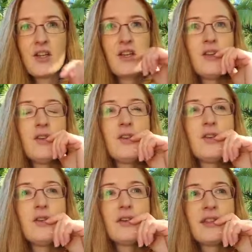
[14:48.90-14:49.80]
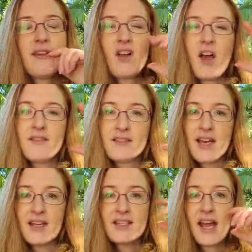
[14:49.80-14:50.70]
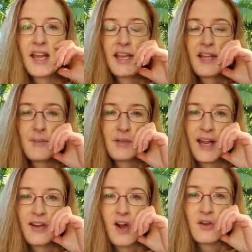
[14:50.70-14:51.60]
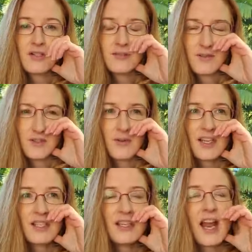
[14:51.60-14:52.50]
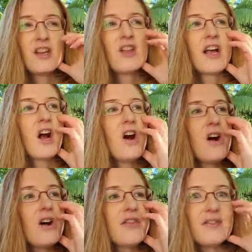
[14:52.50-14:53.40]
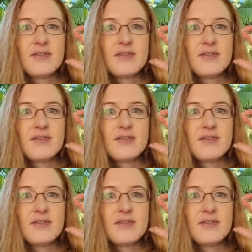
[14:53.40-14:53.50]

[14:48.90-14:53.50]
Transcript: they've kind of started taking their play in a whole different direction, and you're like, oh,